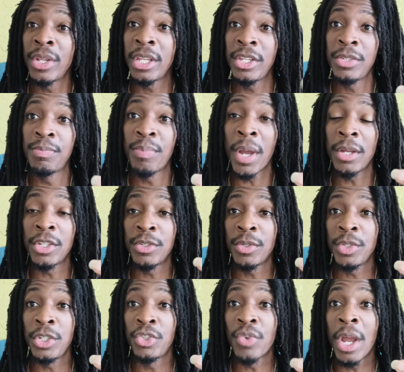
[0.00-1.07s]

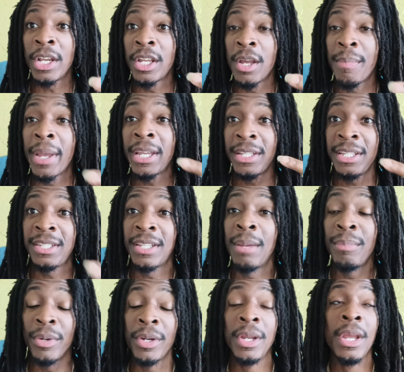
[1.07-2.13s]
he's trying to come back in
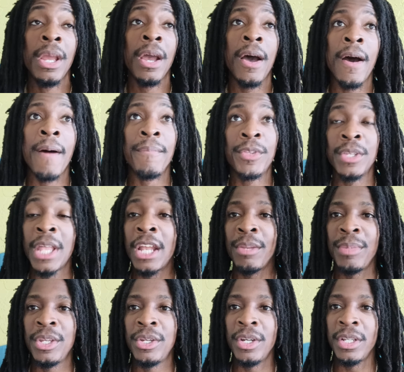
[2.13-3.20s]
December. So that'd
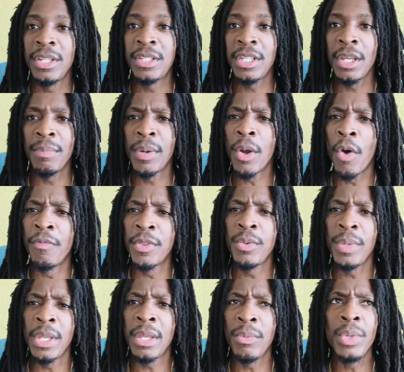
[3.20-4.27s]
be good to see him. But
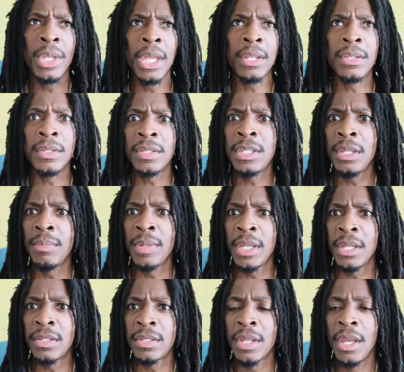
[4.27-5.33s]
hopefully we get to see him
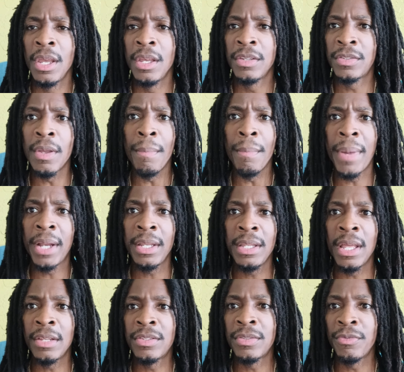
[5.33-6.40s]
against somebody
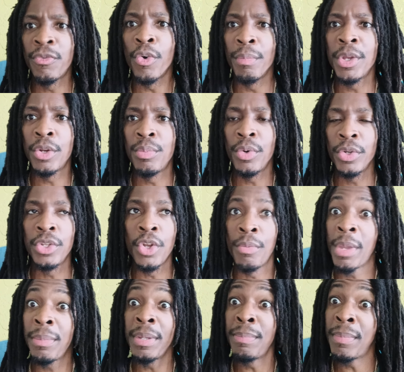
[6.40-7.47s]
that's formidable. You know,
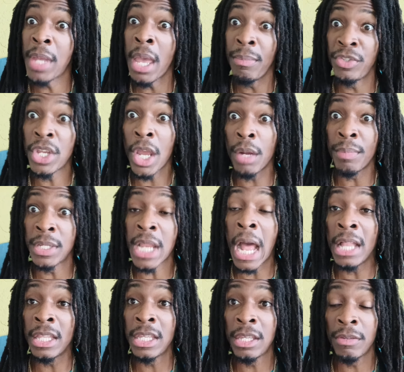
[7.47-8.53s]
maybe MJ
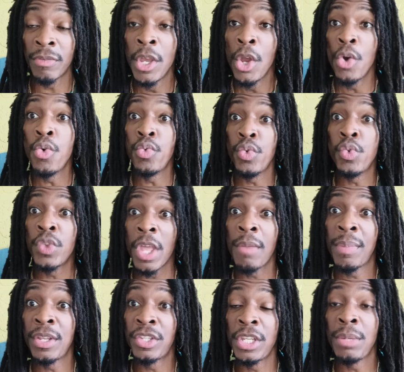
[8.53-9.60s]
Akhmadaliev, who they've
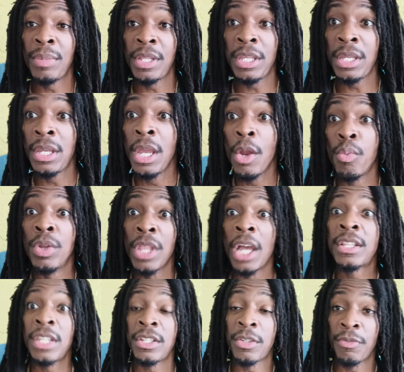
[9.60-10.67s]
been seemingly
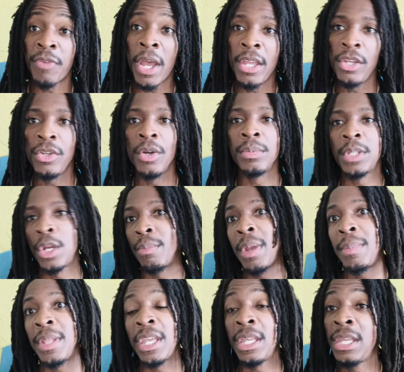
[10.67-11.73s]
reluctant to fight. You know what I'm saying? Or
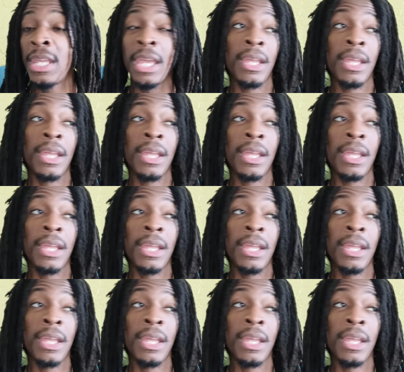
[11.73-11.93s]
maybe they could get